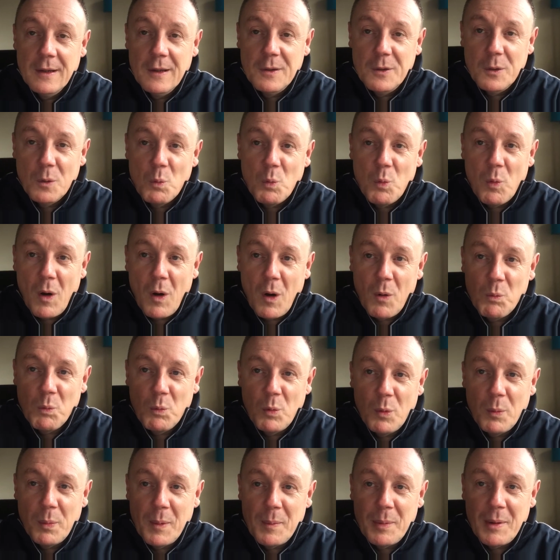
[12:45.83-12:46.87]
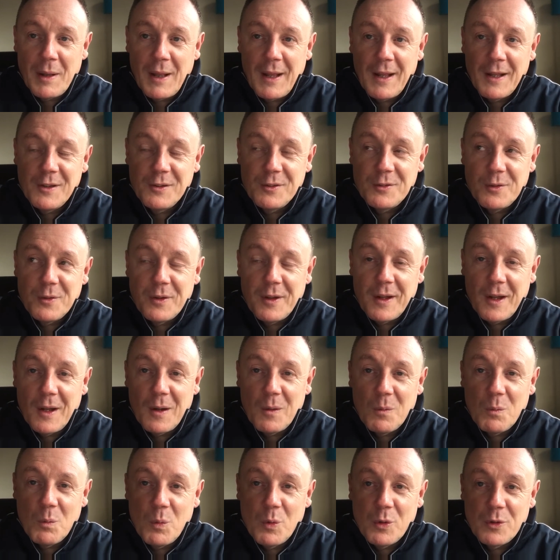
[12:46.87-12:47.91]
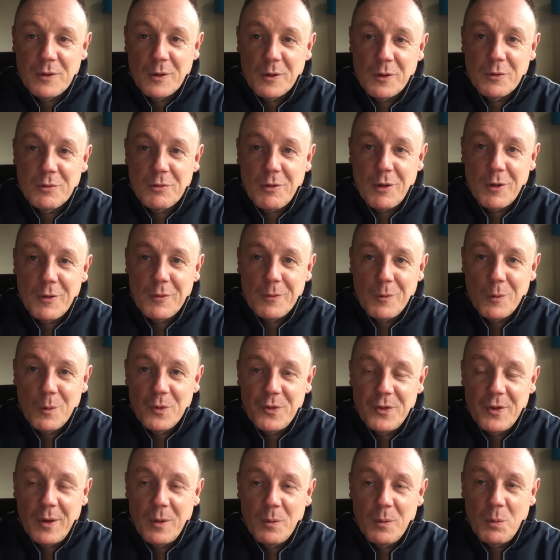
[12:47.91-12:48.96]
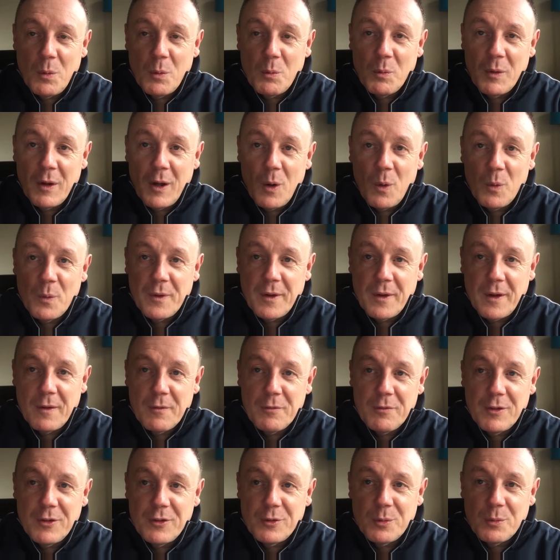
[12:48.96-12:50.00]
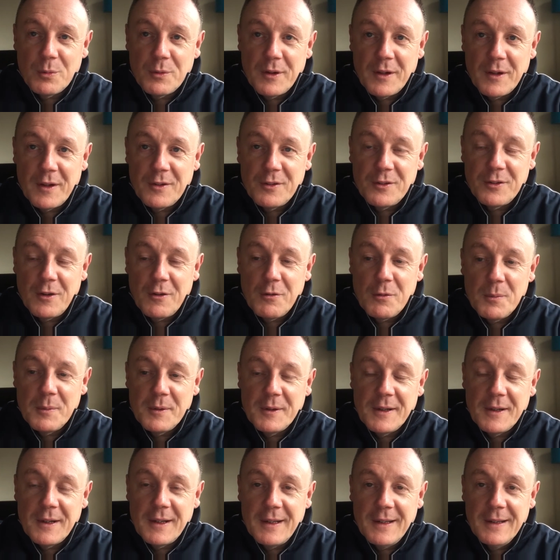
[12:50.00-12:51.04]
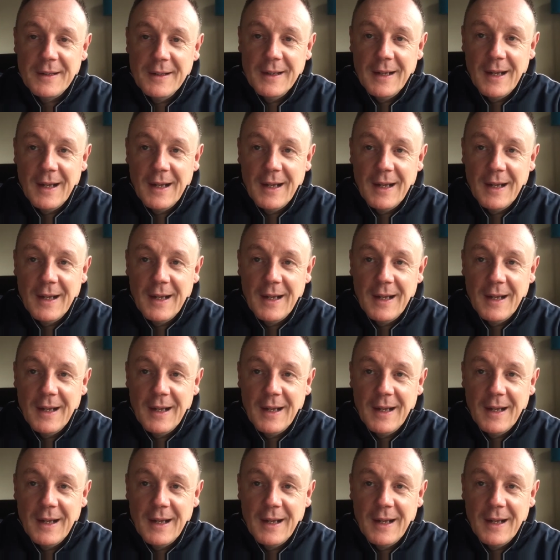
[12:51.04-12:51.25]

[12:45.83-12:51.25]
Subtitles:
that one will be placed on our Woodland Grove altar when we hold our ritual and our ceremony,